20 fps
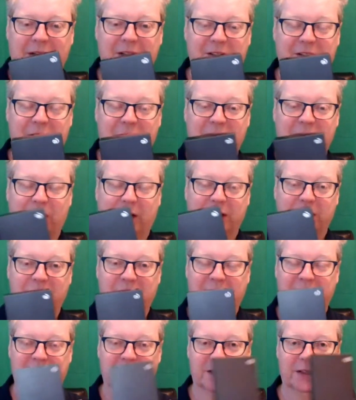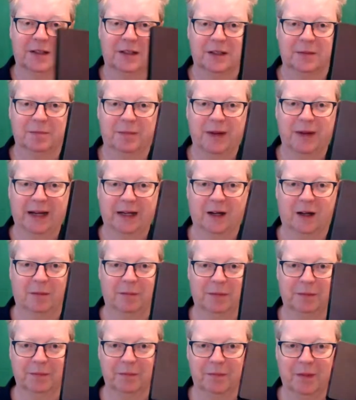And so now I use it to, to back
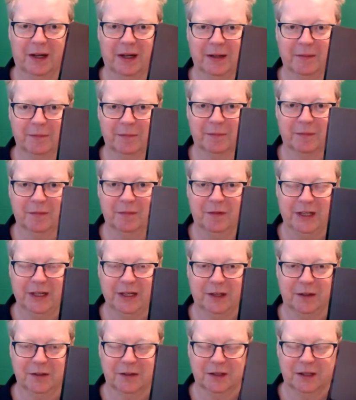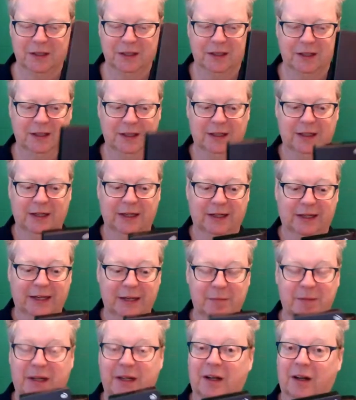up my videos uh, and
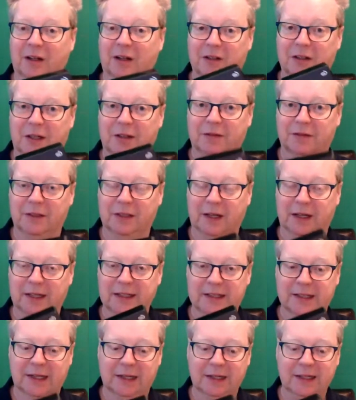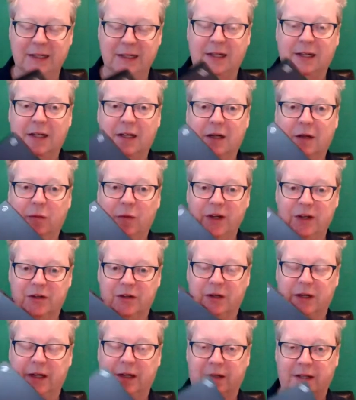keep my hard drive nice and clean,
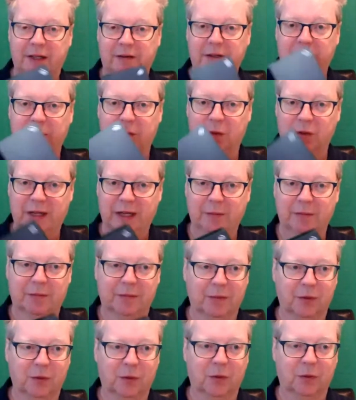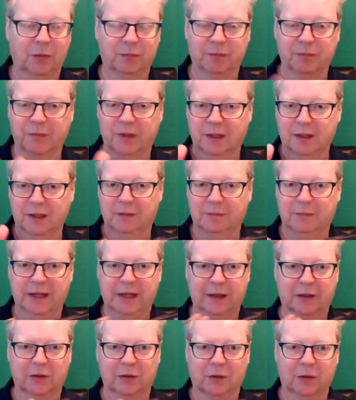which in theory will keep your
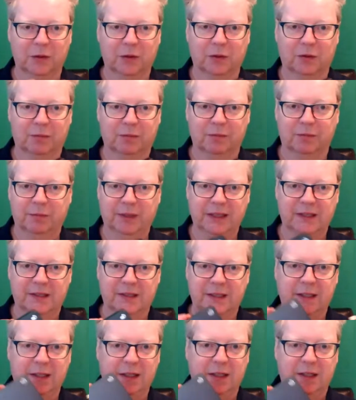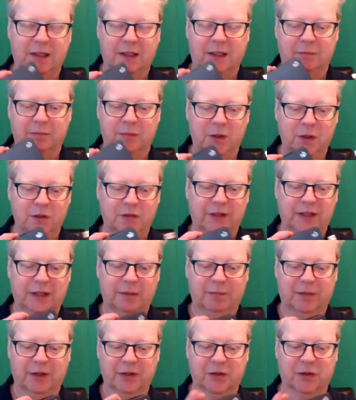Mac or your PC
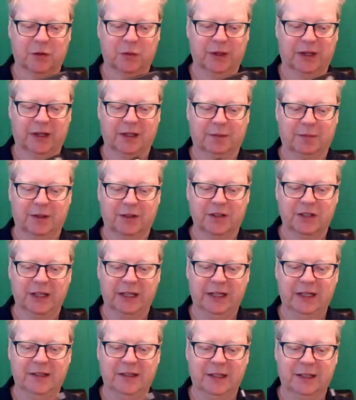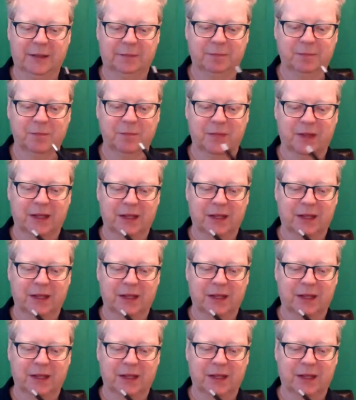moving much quicker, much easier